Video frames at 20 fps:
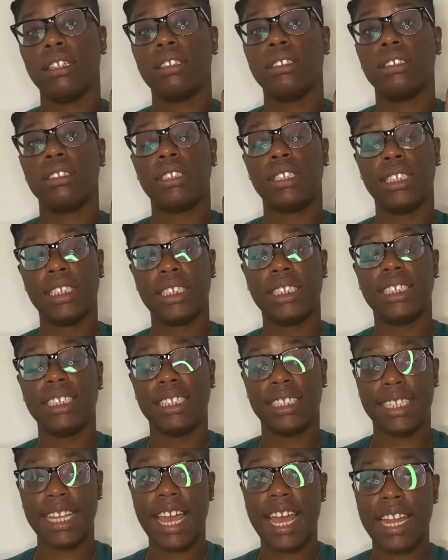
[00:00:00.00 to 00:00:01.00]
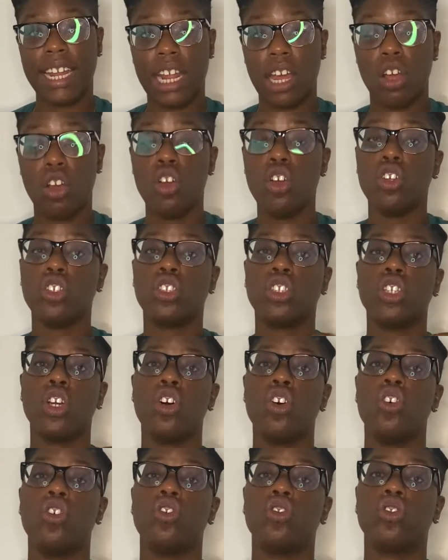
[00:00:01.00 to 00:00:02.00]
Sissy's dad out.
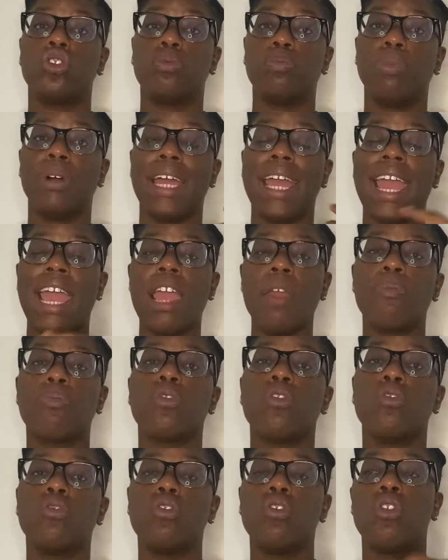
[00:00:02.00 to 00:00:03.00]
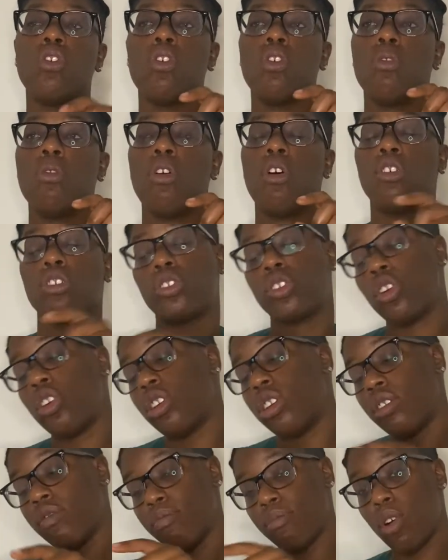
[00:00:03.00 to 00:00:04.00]
So, but April,
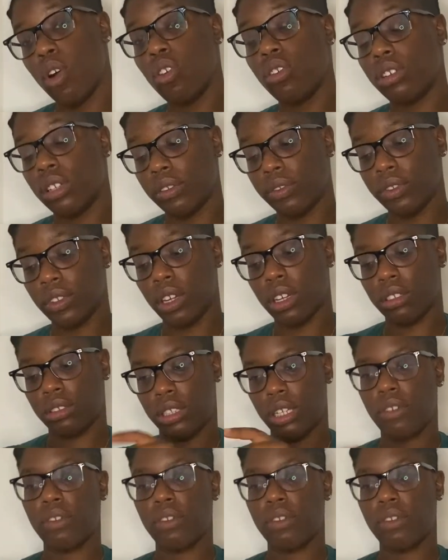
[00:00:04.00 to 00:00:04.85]
alternative motive, if